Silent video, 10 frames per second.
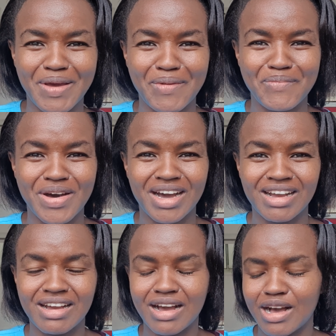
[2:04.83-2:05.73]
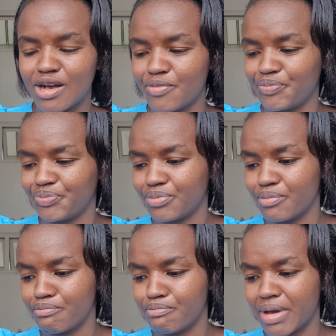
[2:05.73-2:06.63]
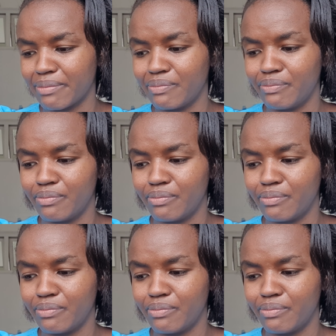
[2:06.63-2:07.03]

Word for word: in my bag um, my